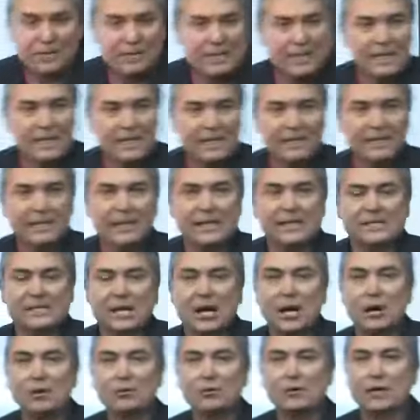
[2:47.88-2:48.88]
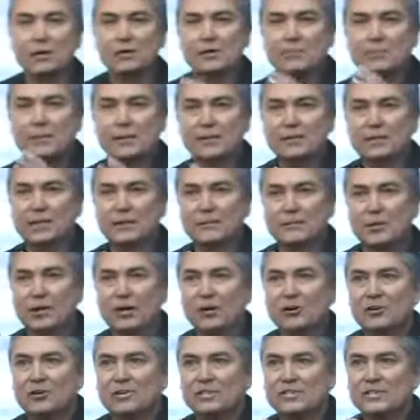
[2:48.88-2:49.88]
I mean is a whole load of building
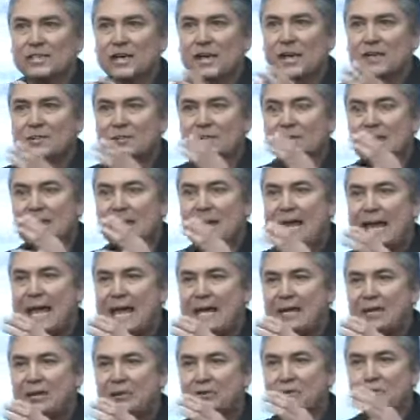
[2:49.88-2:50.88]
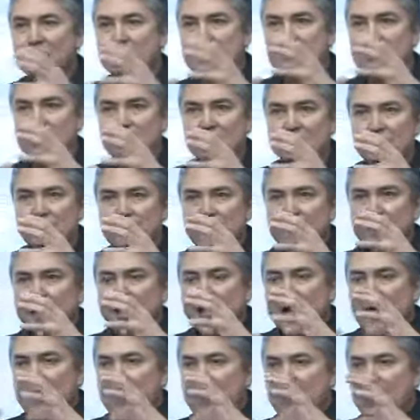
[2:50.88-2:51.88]
blocks that allow you to
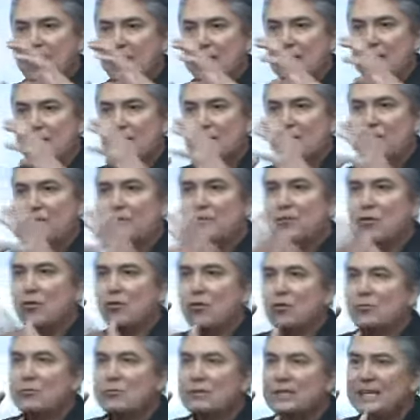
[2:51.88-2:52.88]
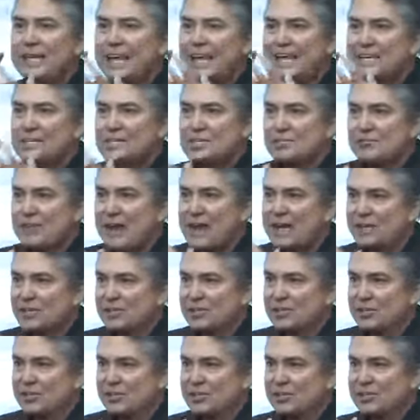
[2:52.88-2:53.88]
form the
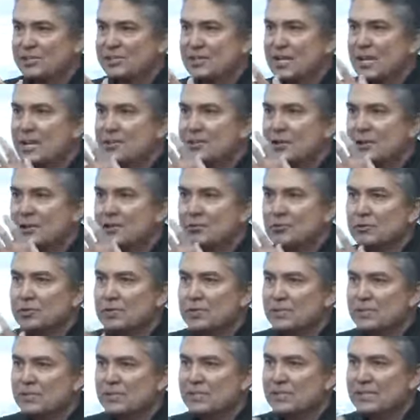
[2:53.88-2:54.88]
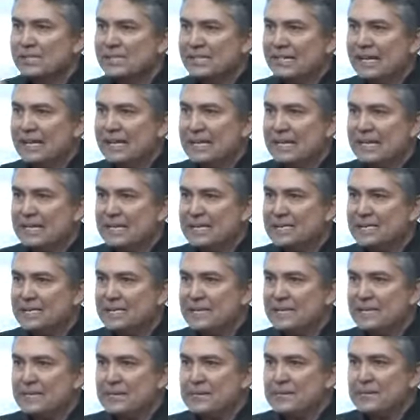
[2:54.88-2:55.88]
interactions that your users need
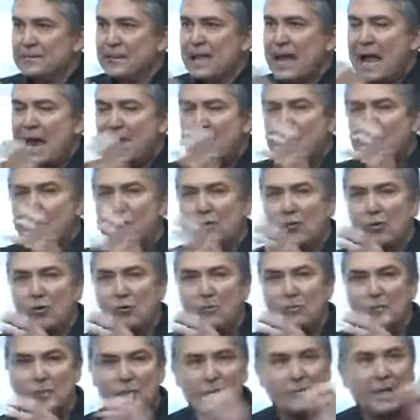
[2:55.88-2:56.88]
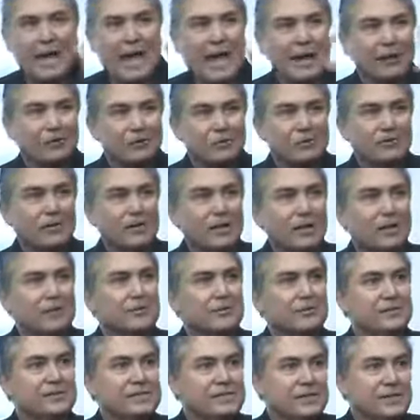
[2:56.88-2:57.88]
and form them out of a
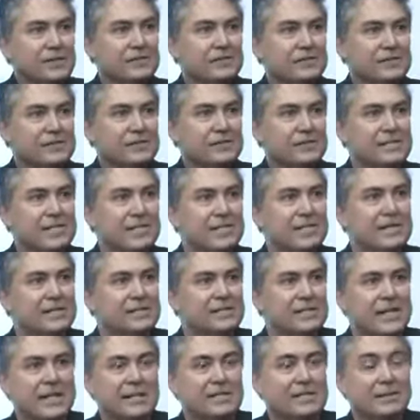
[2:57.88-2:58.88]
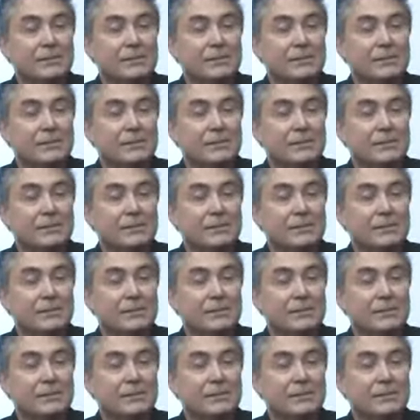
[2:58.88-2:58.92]
load of services in the internet.